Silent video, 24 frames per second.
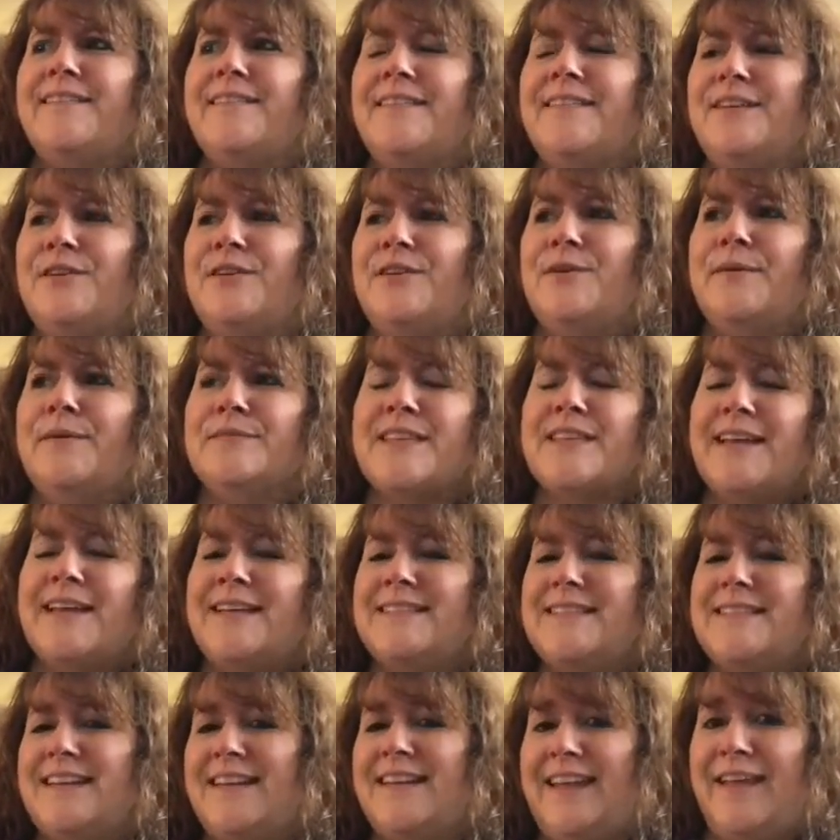I was like,
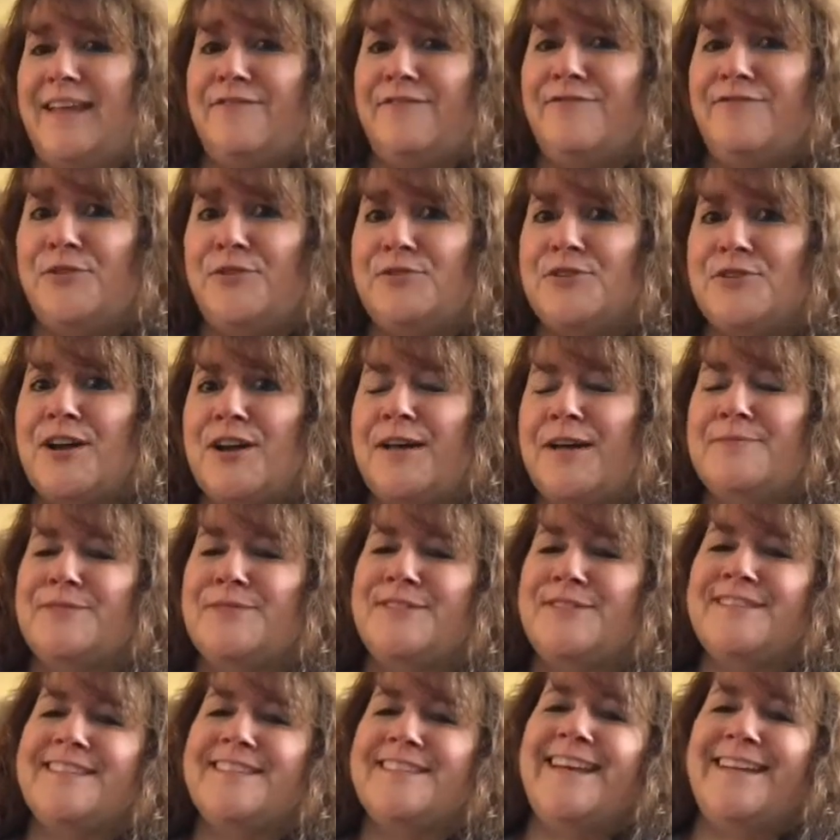is it an info drop?
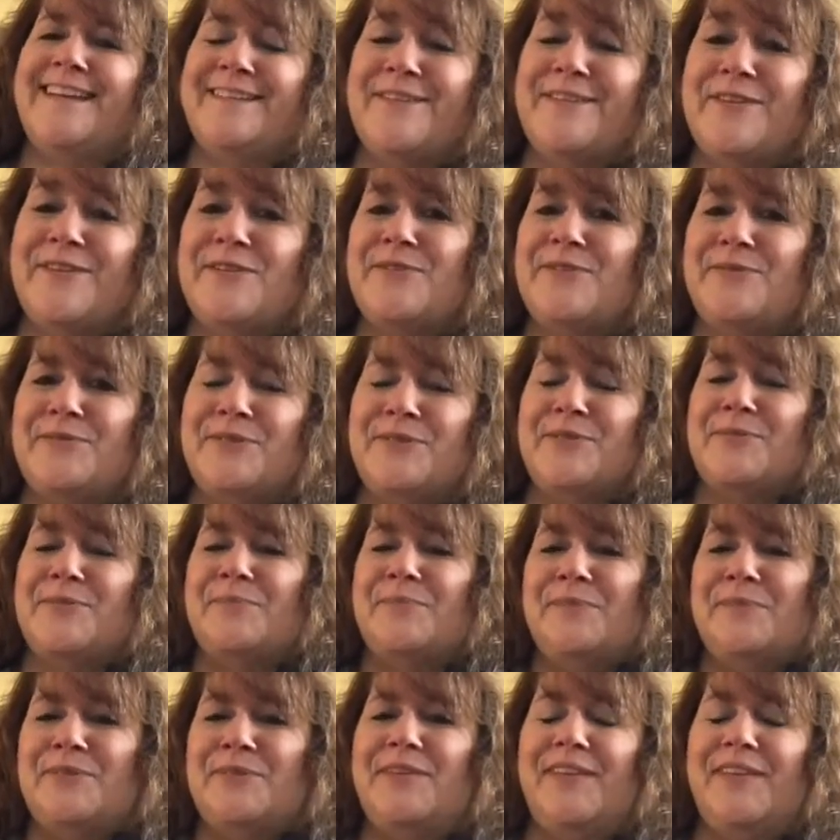She's like, no,
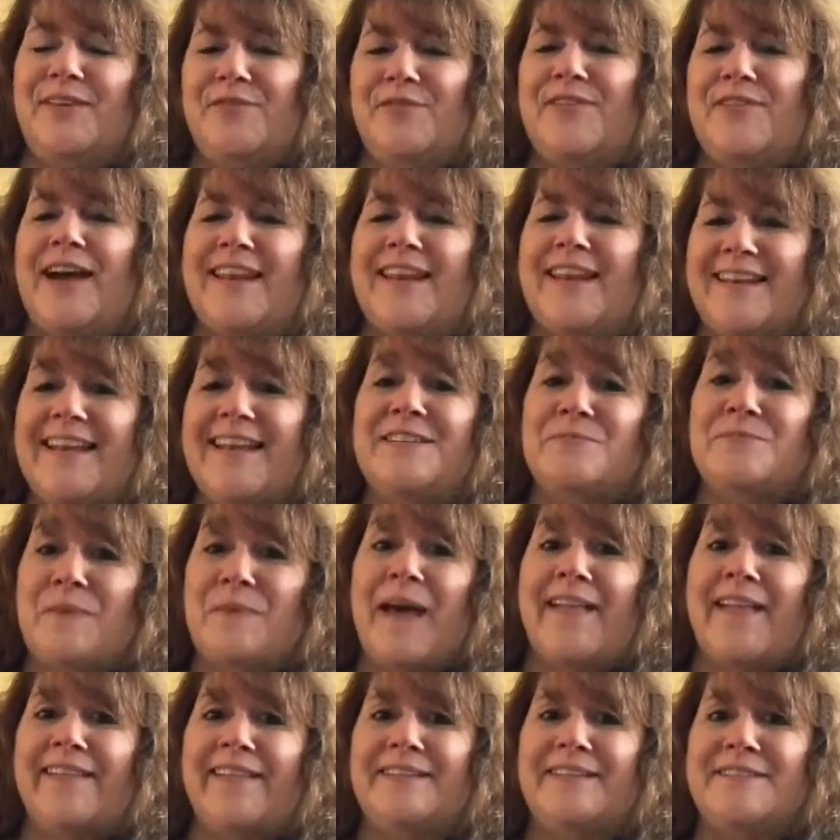you've got a nice
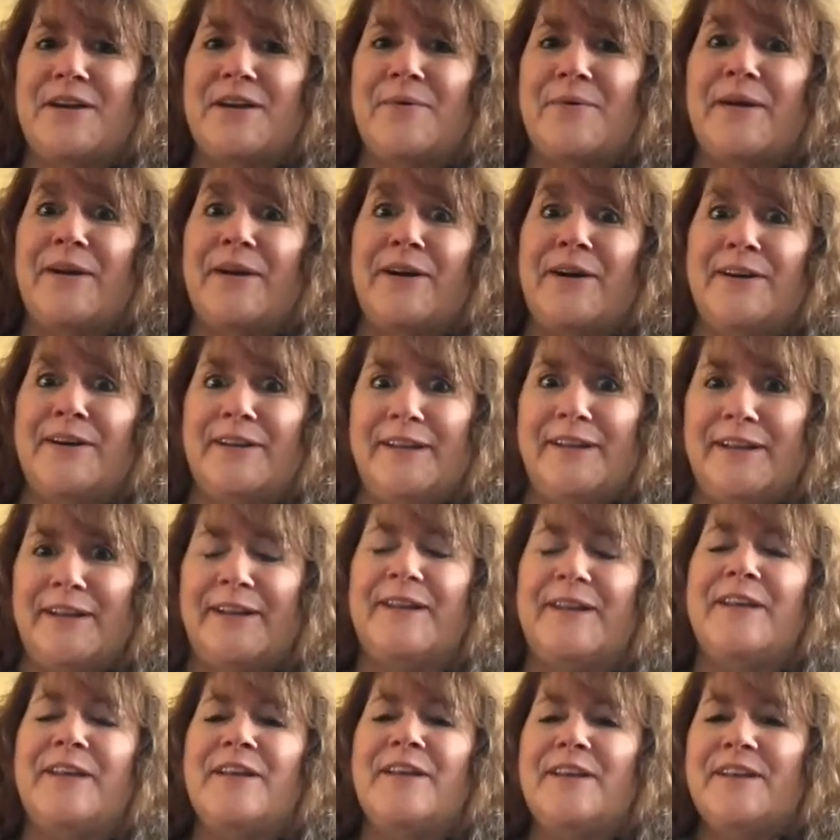balance going on. And
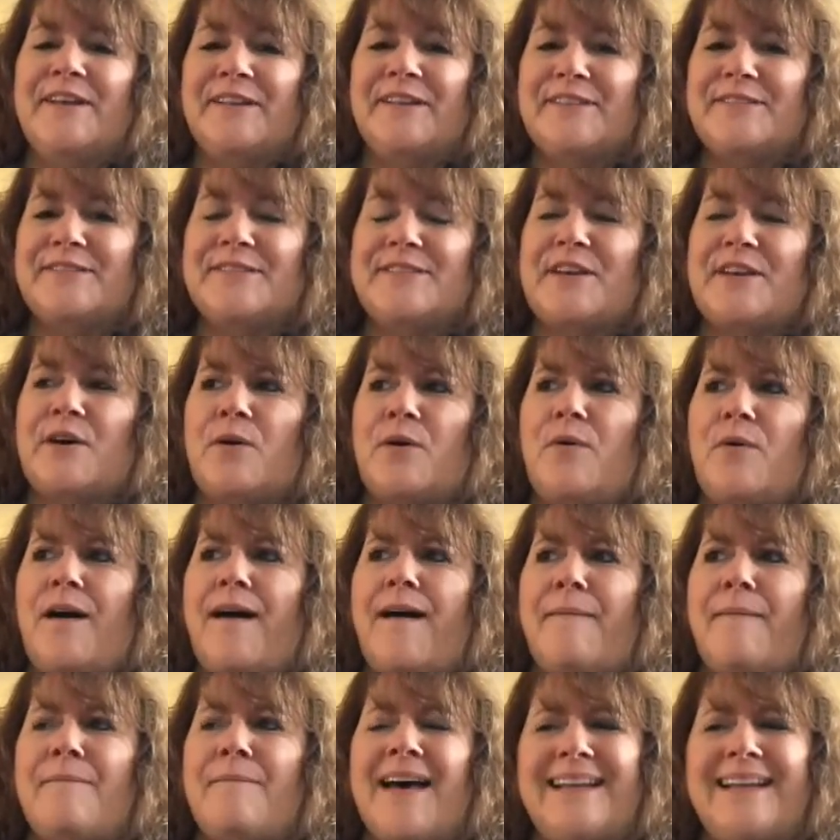so
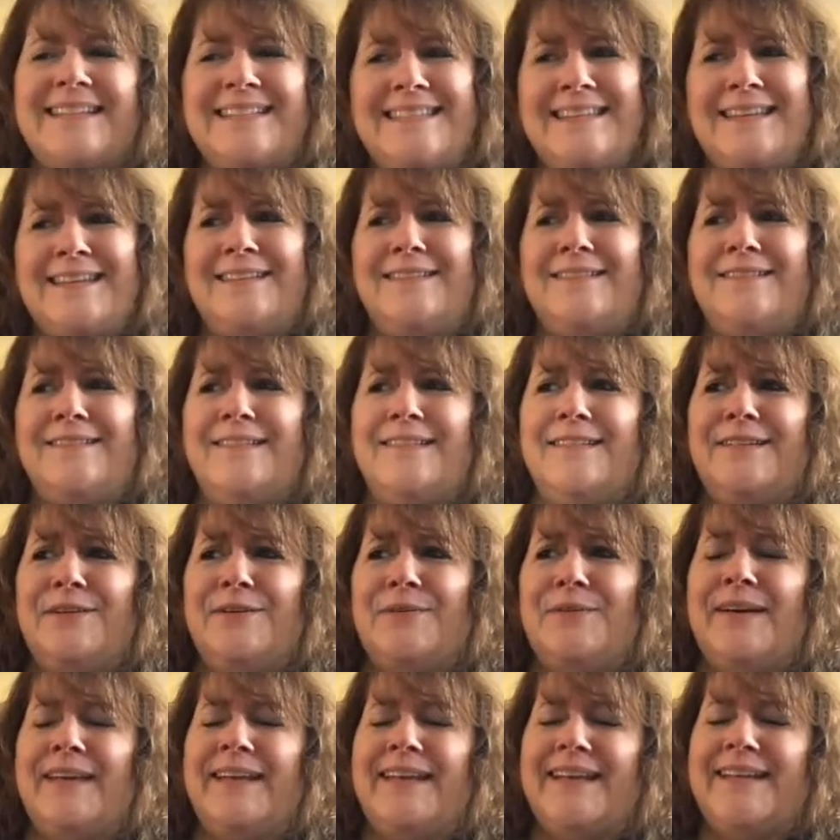I did,
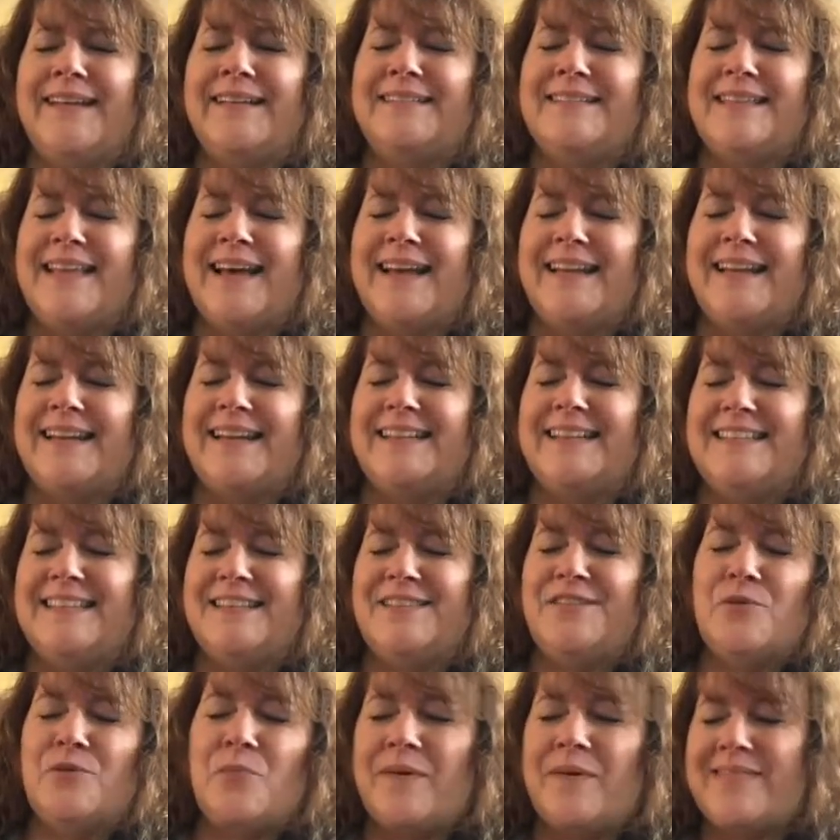and I
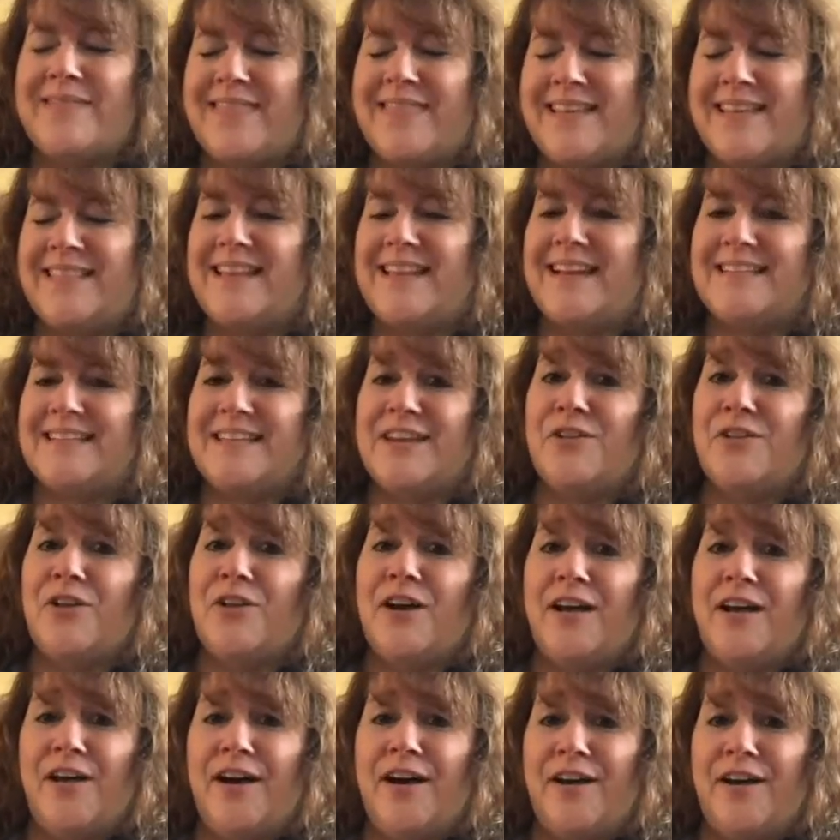did the one thing that I tell
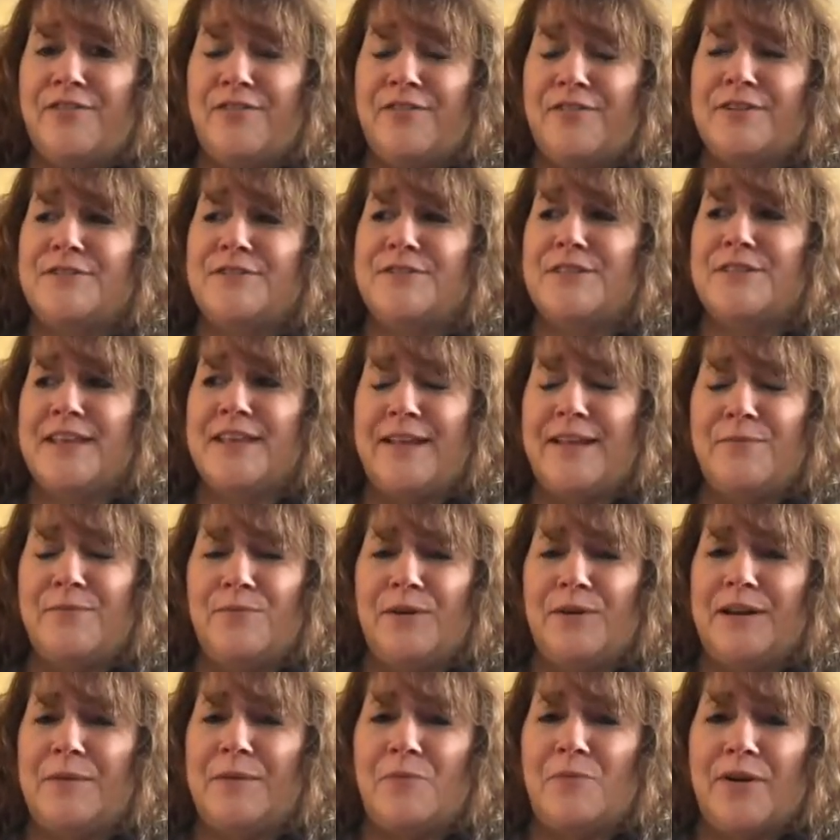all authors that
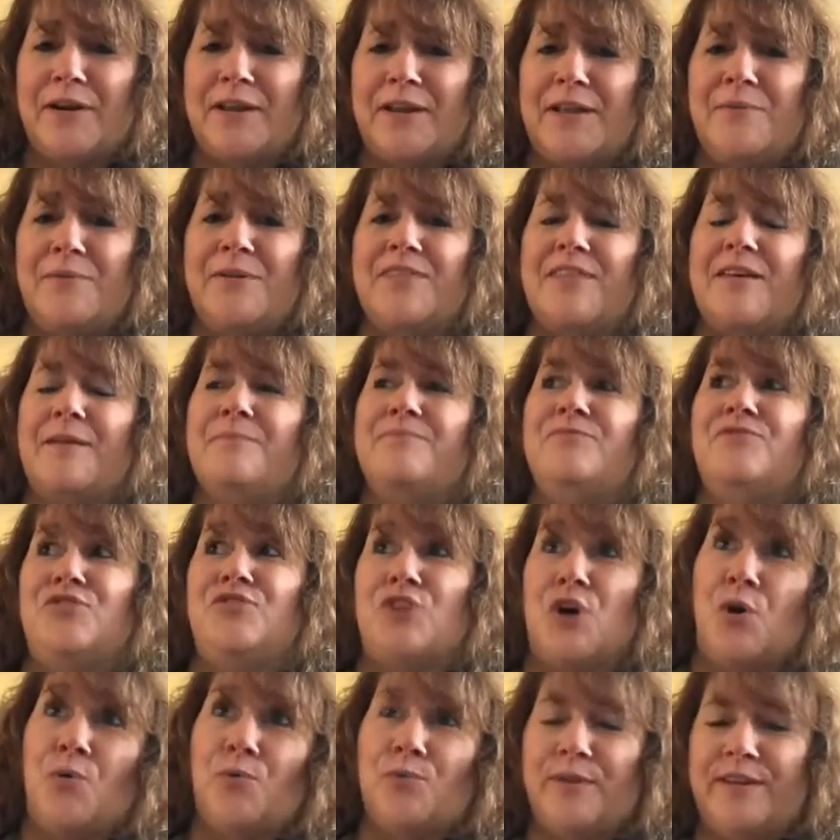when I'm working with them,
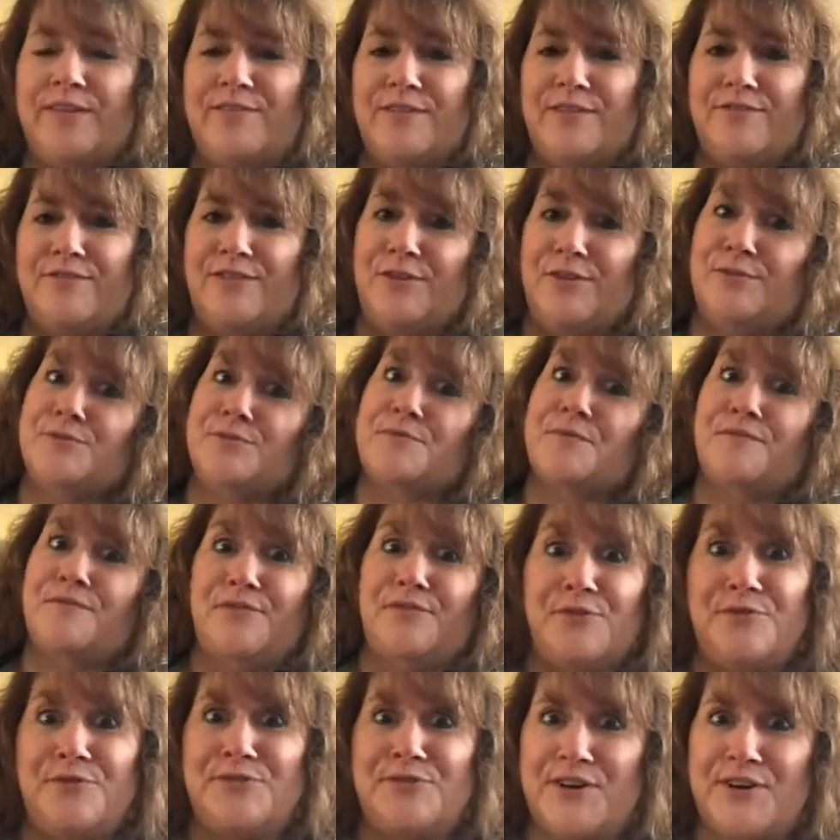don't read reviews.
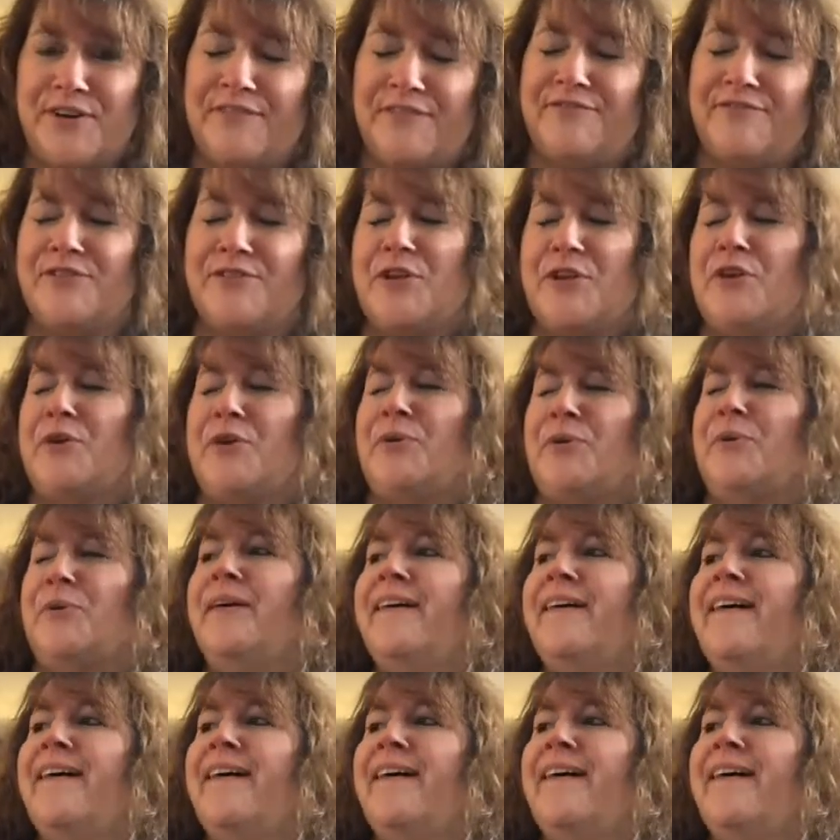Reviews aren't for you.